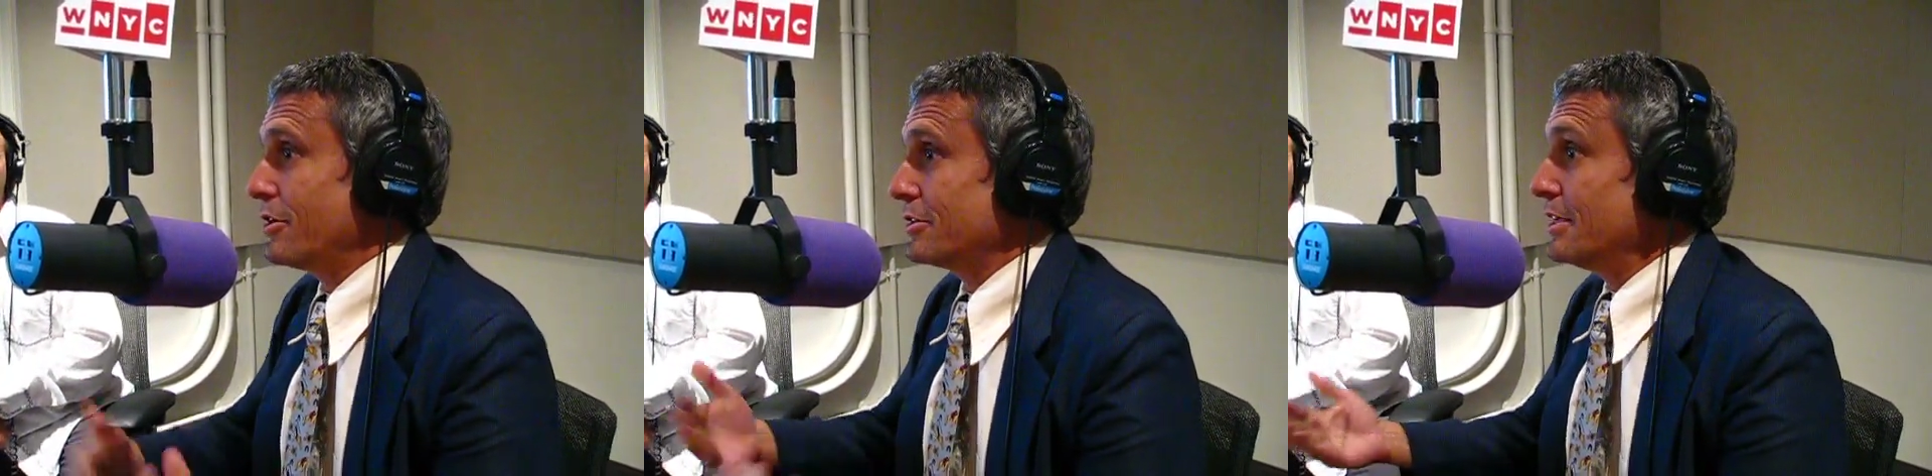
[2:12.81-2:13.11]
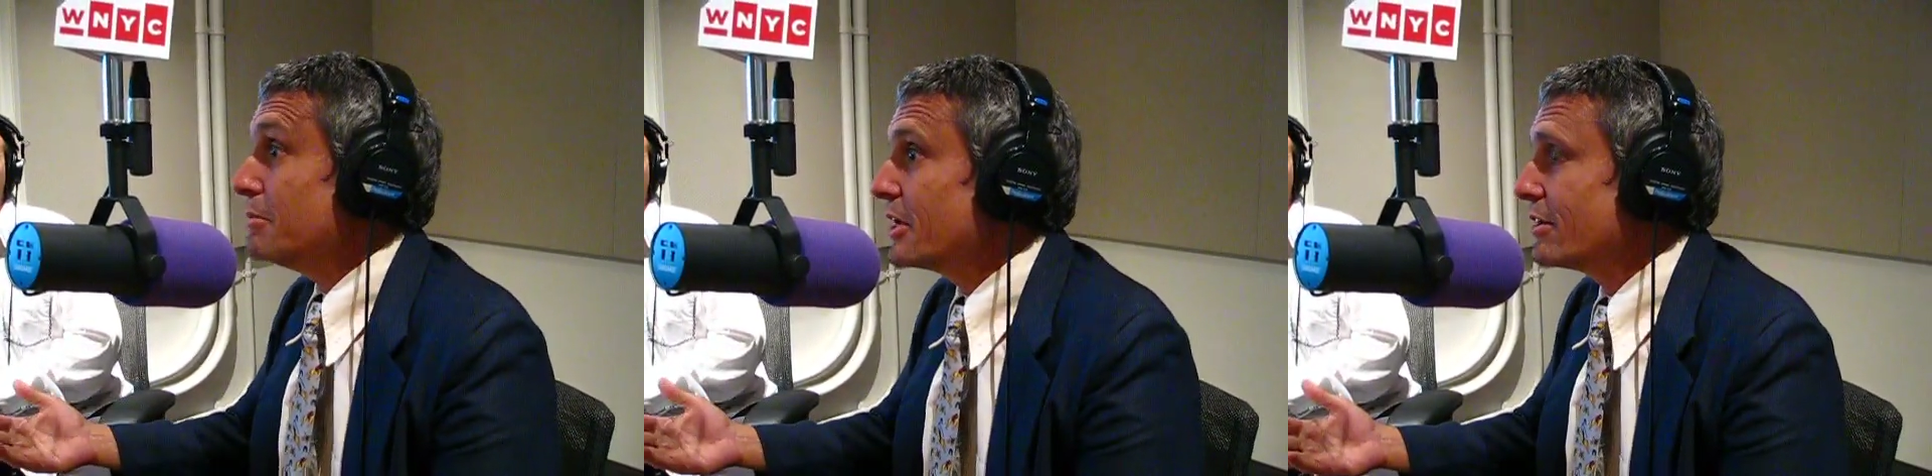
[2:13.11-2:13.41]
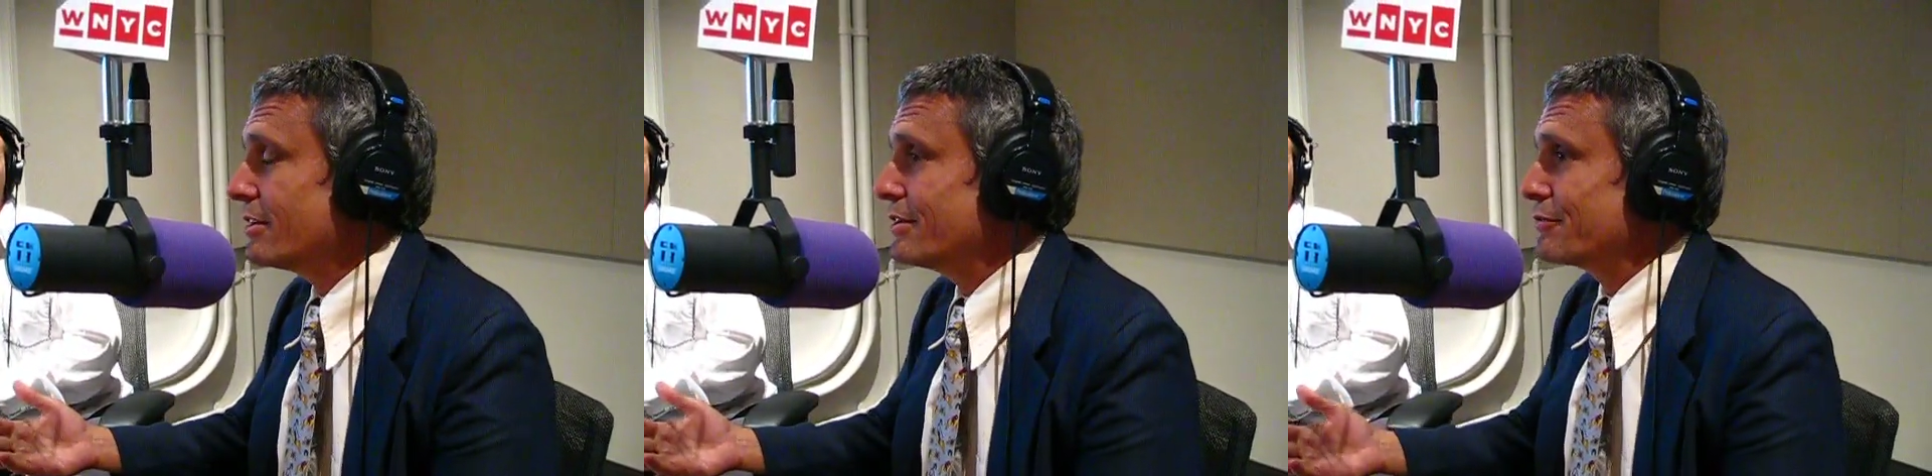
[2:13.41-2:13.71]
got an
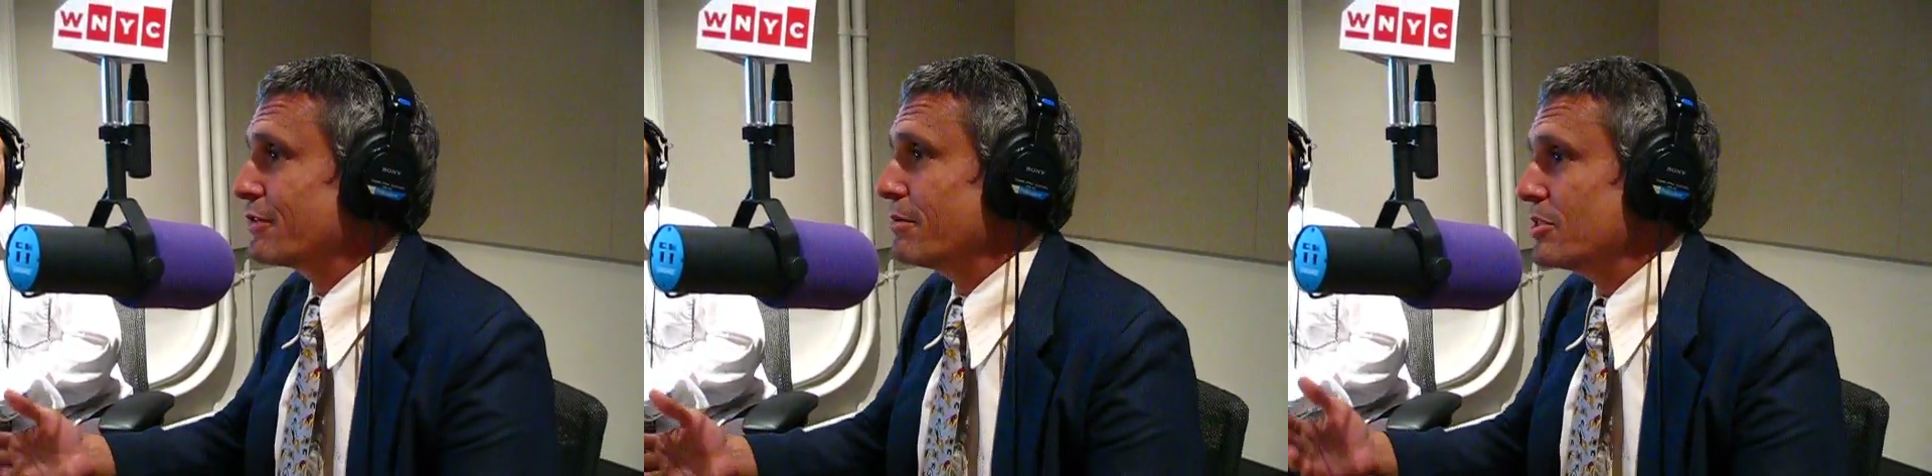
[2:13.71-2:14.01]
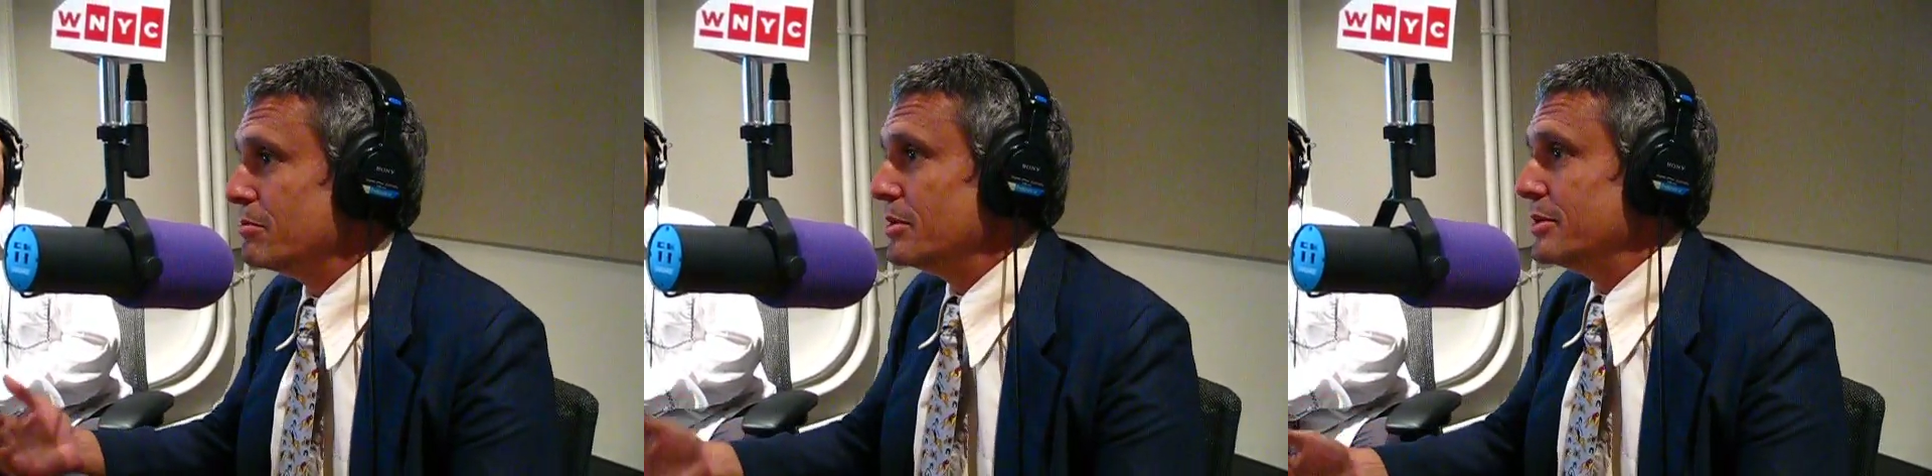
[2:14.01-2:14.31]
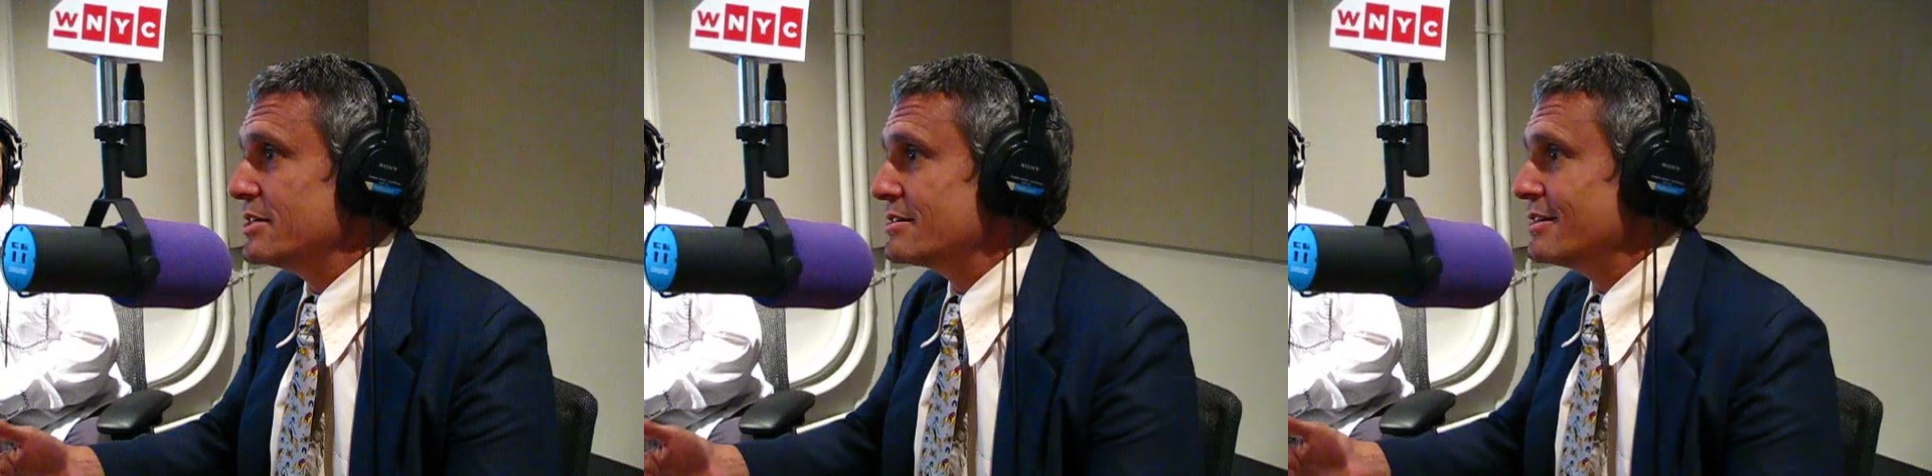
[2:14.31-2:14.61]
email from the
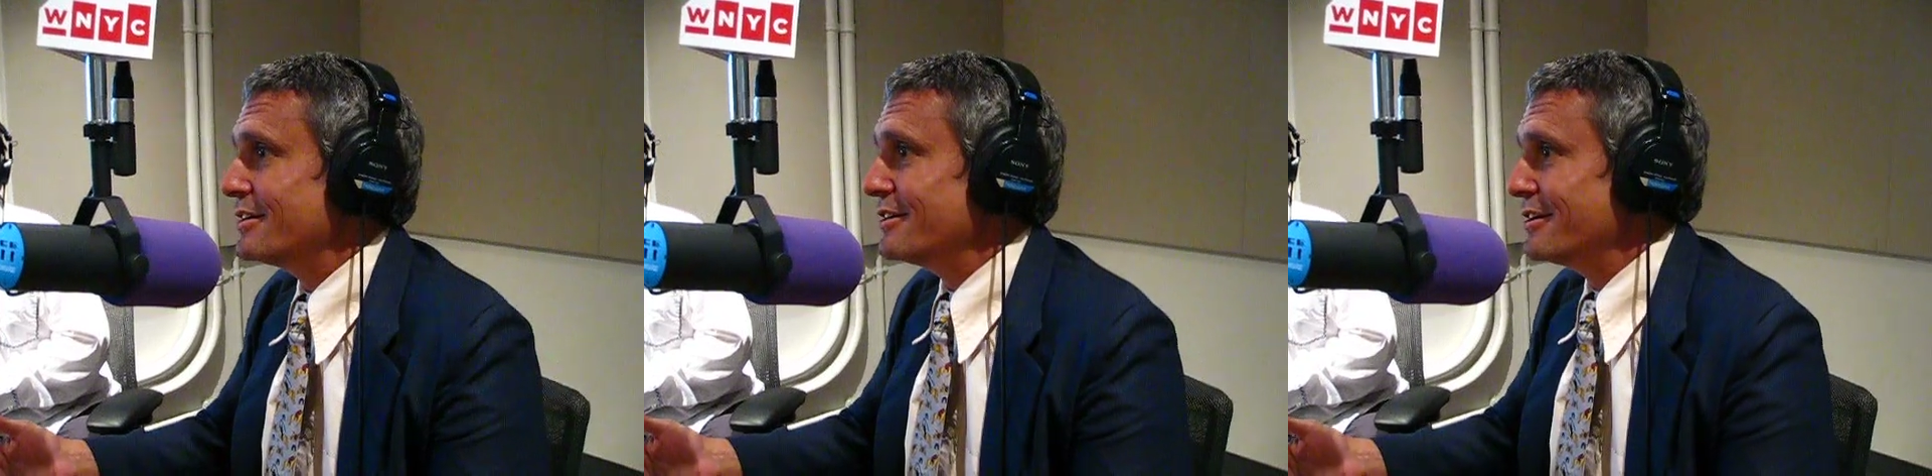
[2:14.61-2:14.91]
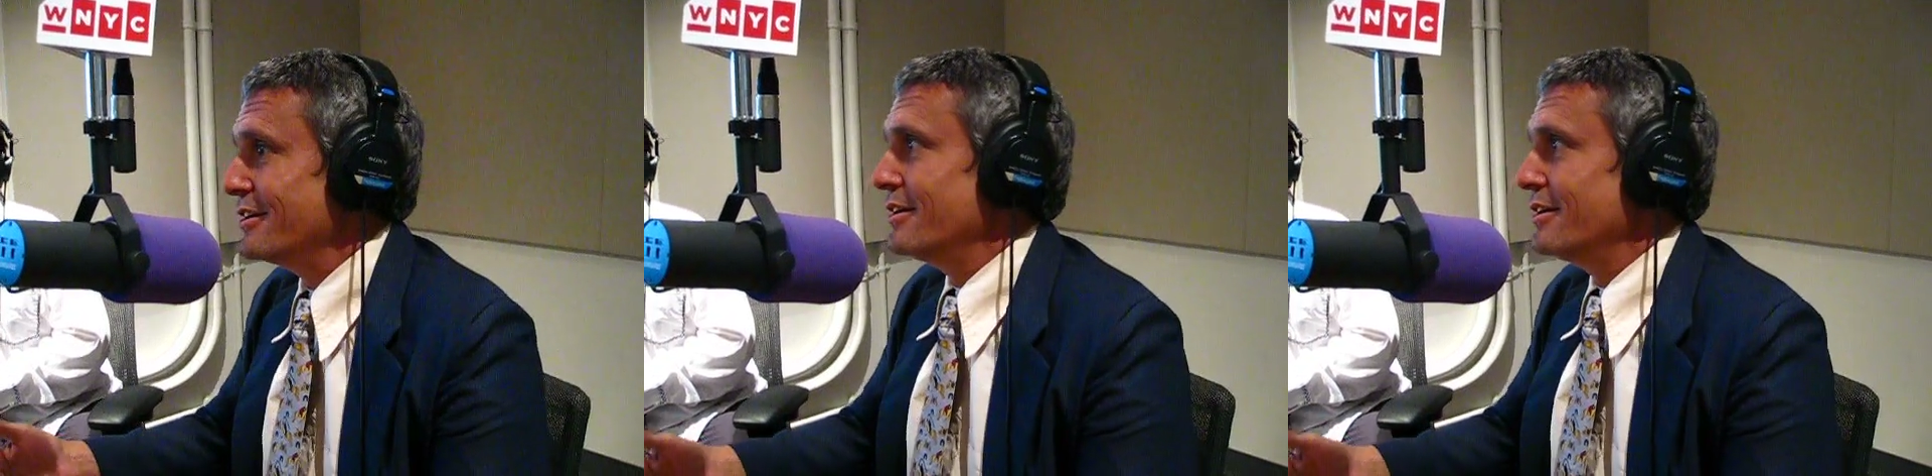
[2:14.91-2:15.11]
BBC